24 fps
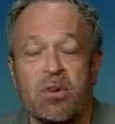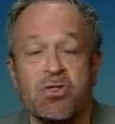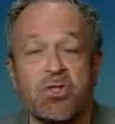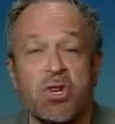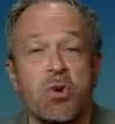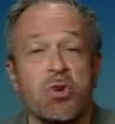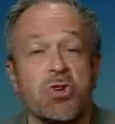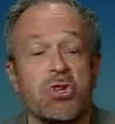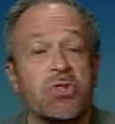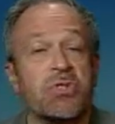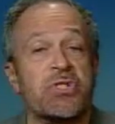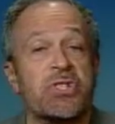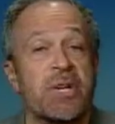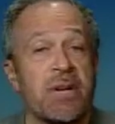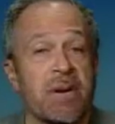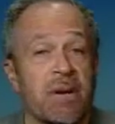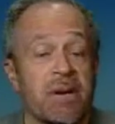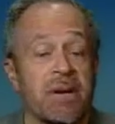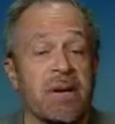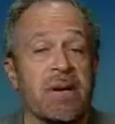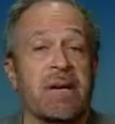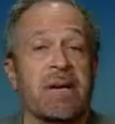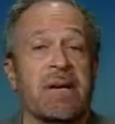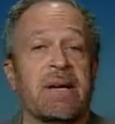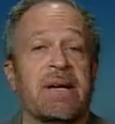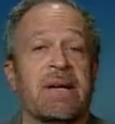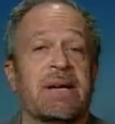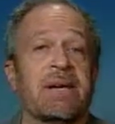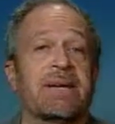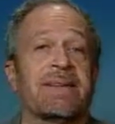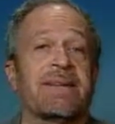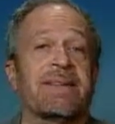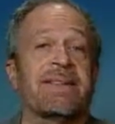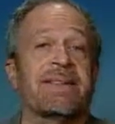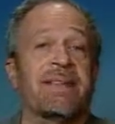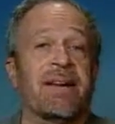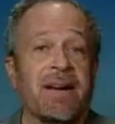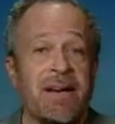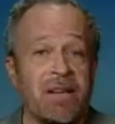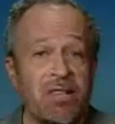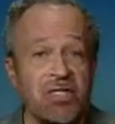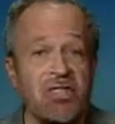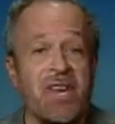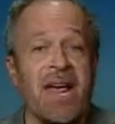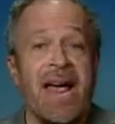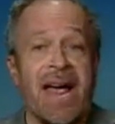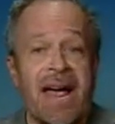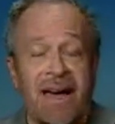Social Security
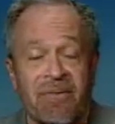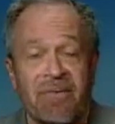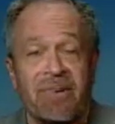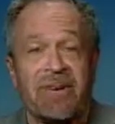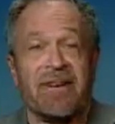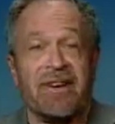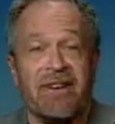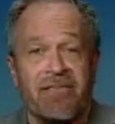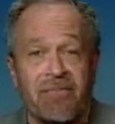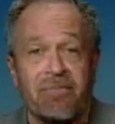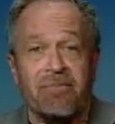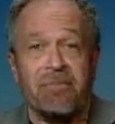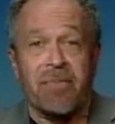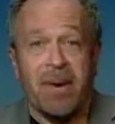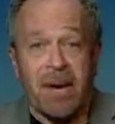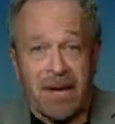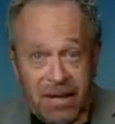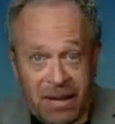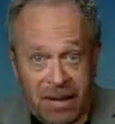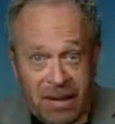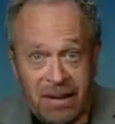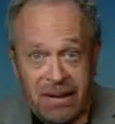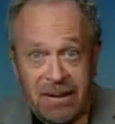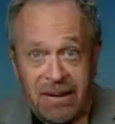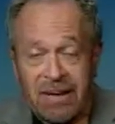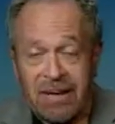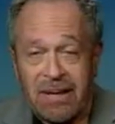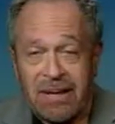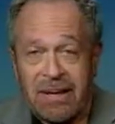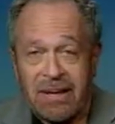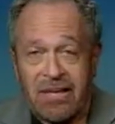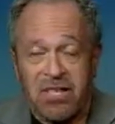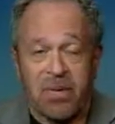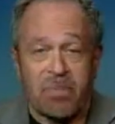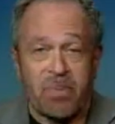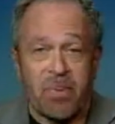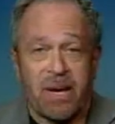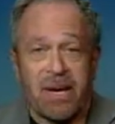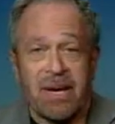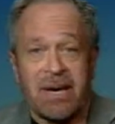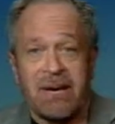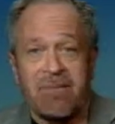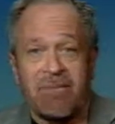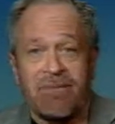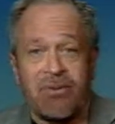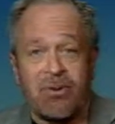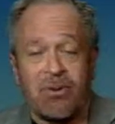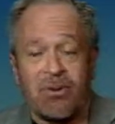does have enough money to pay
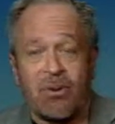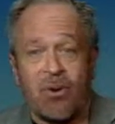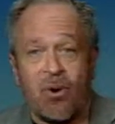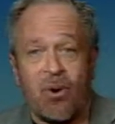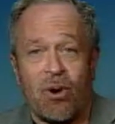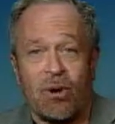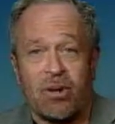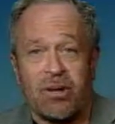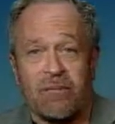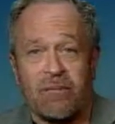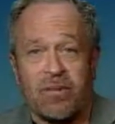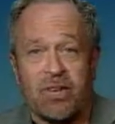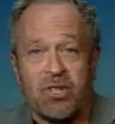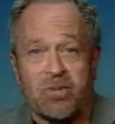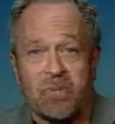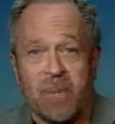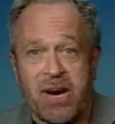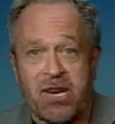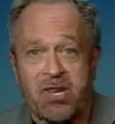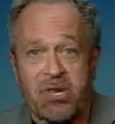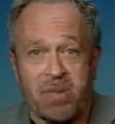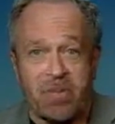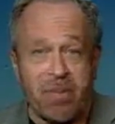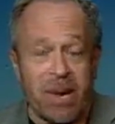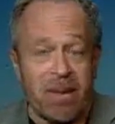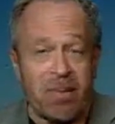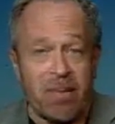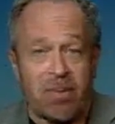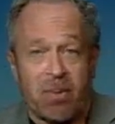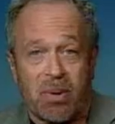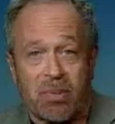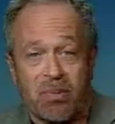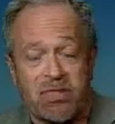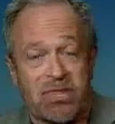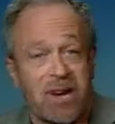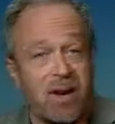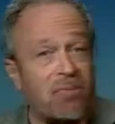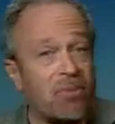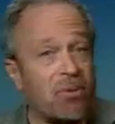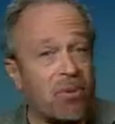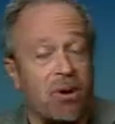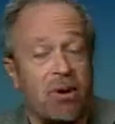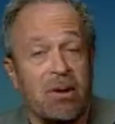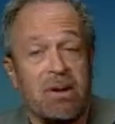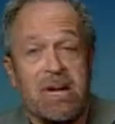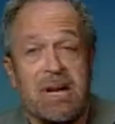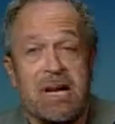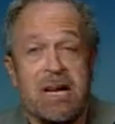for all of these baby boomers. After
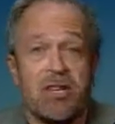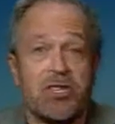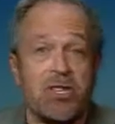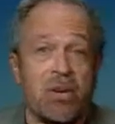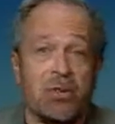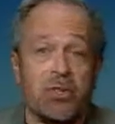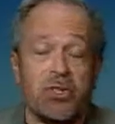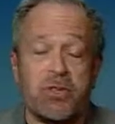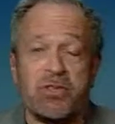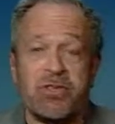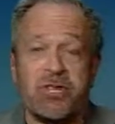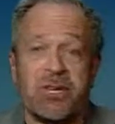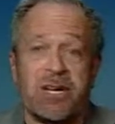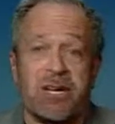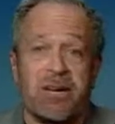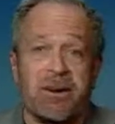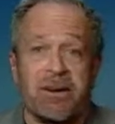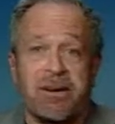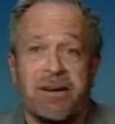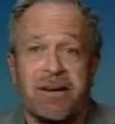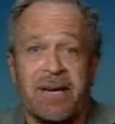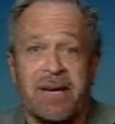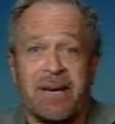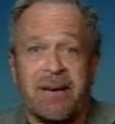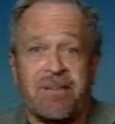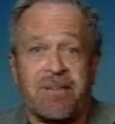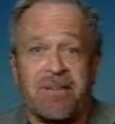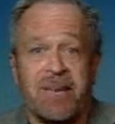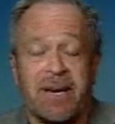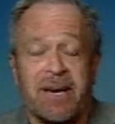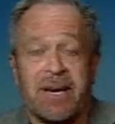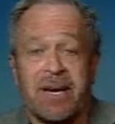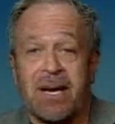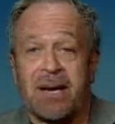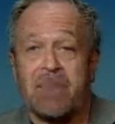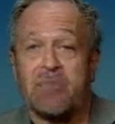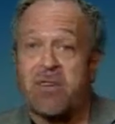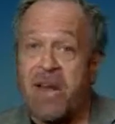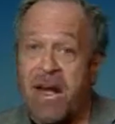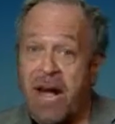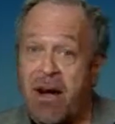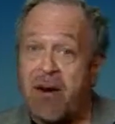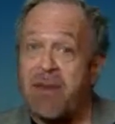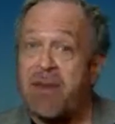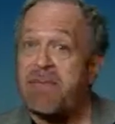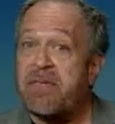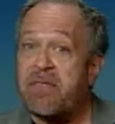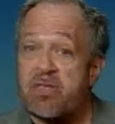all, Social Security money comes
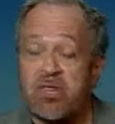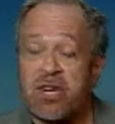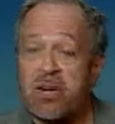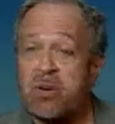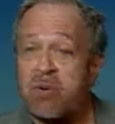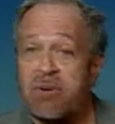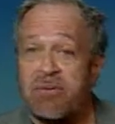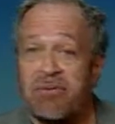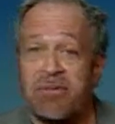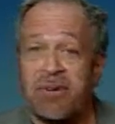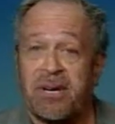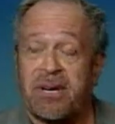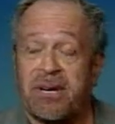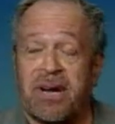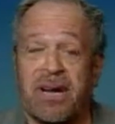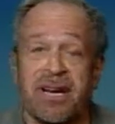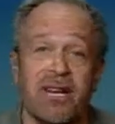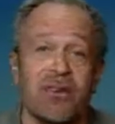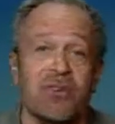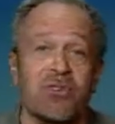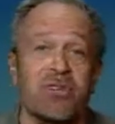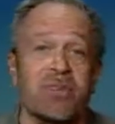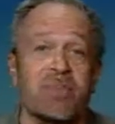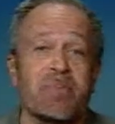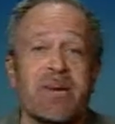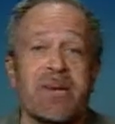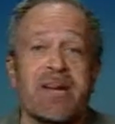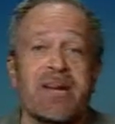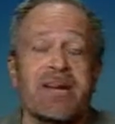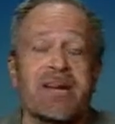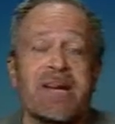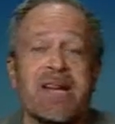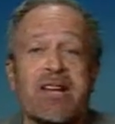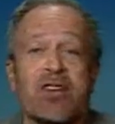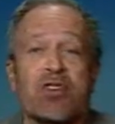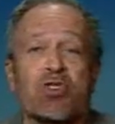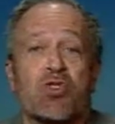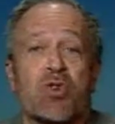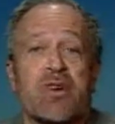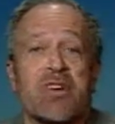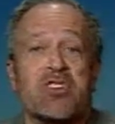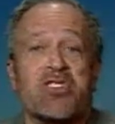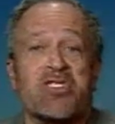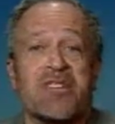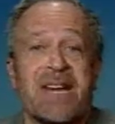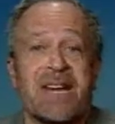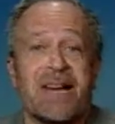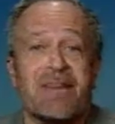out of the general fund. I used to be a
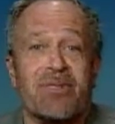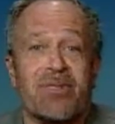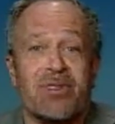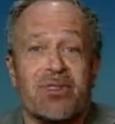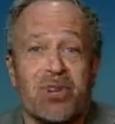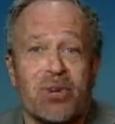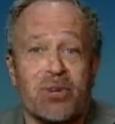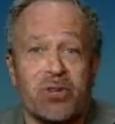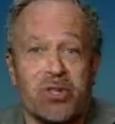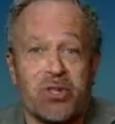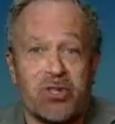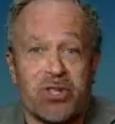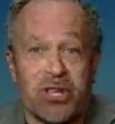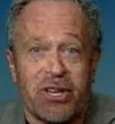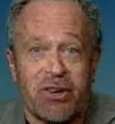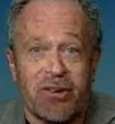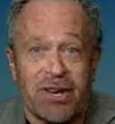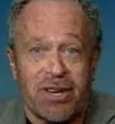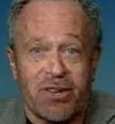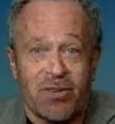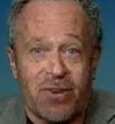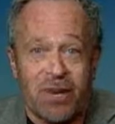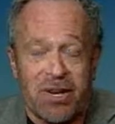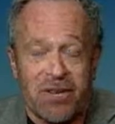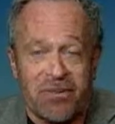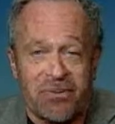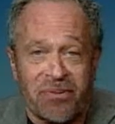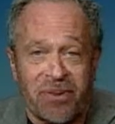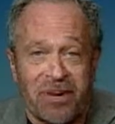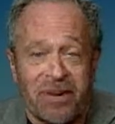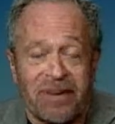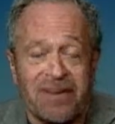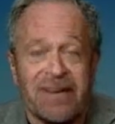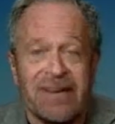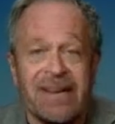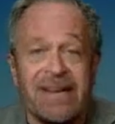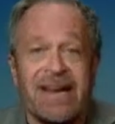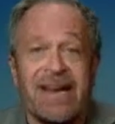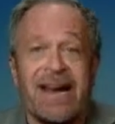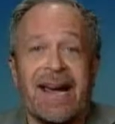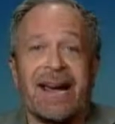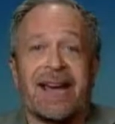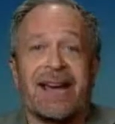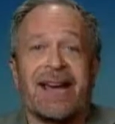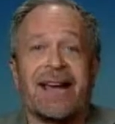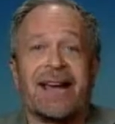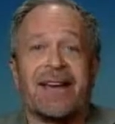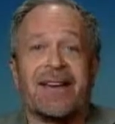trustee of the Social Security Trust Fund,
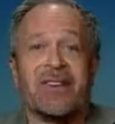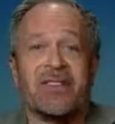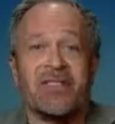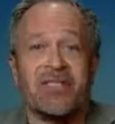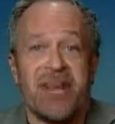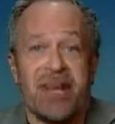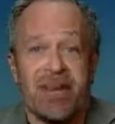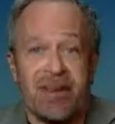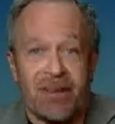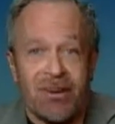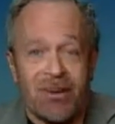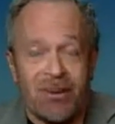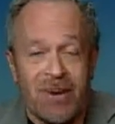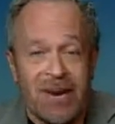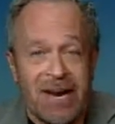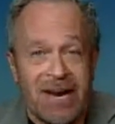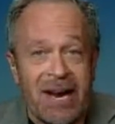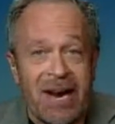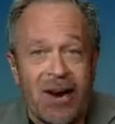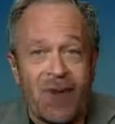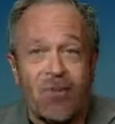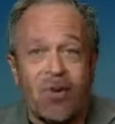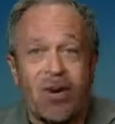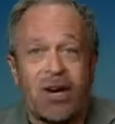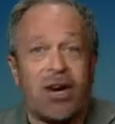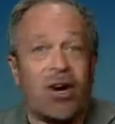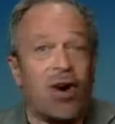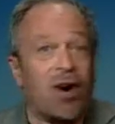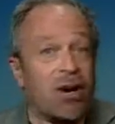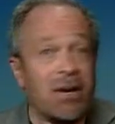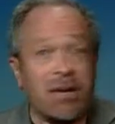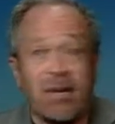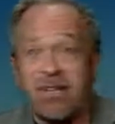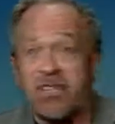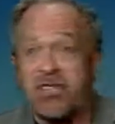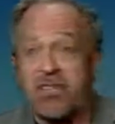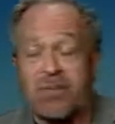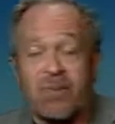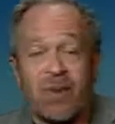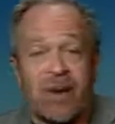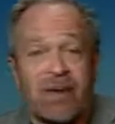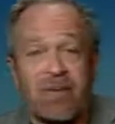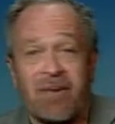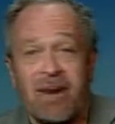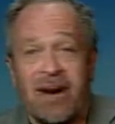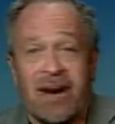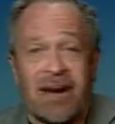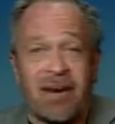and I can tell you, regardless of
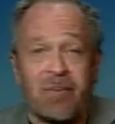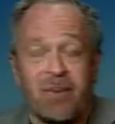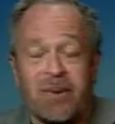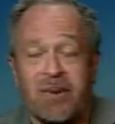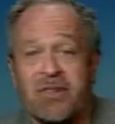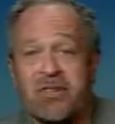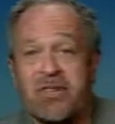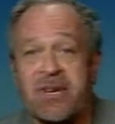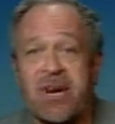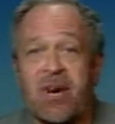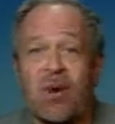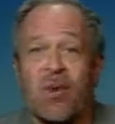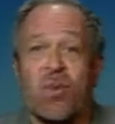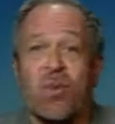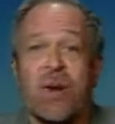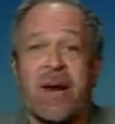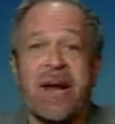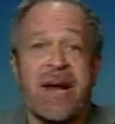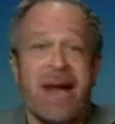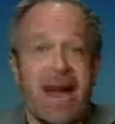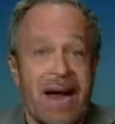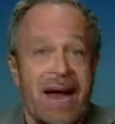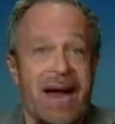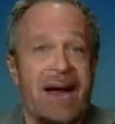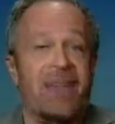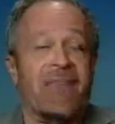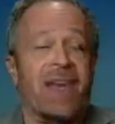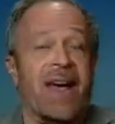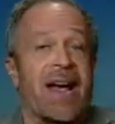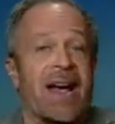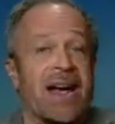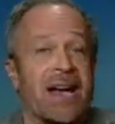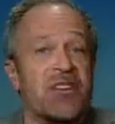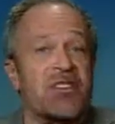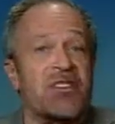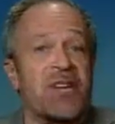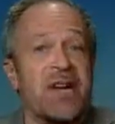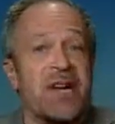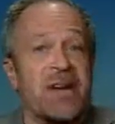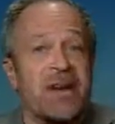whatever happens, we have, as a